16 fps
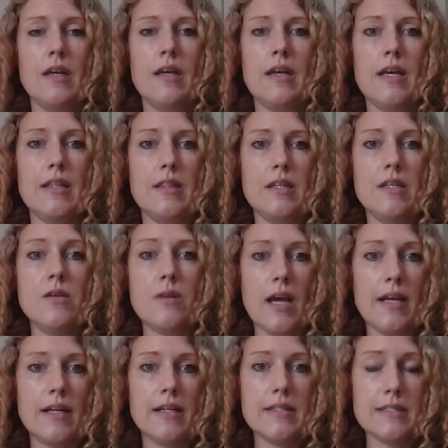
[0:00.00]
in the
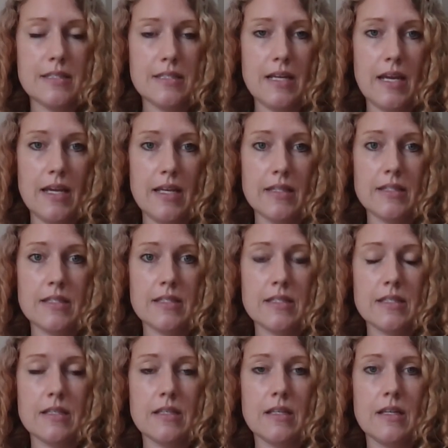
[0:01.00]
United
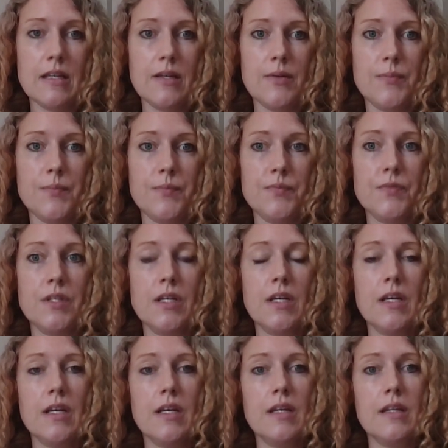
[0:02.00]
States,
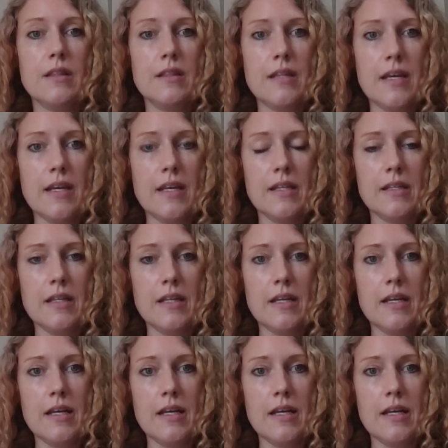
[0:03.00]
then